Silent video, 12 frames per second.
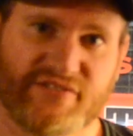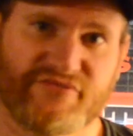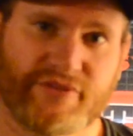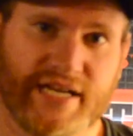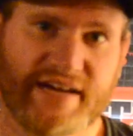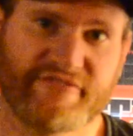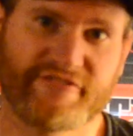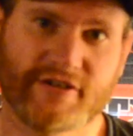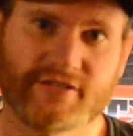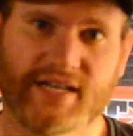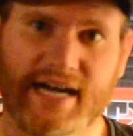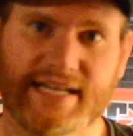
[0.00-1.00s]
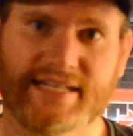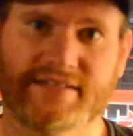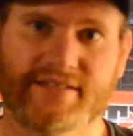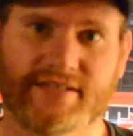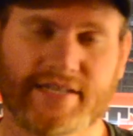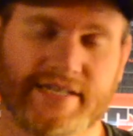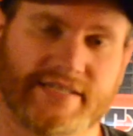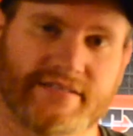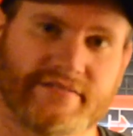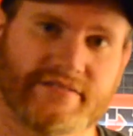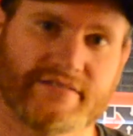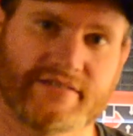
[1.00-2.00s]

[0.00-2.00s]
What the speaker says: of when I first got into this.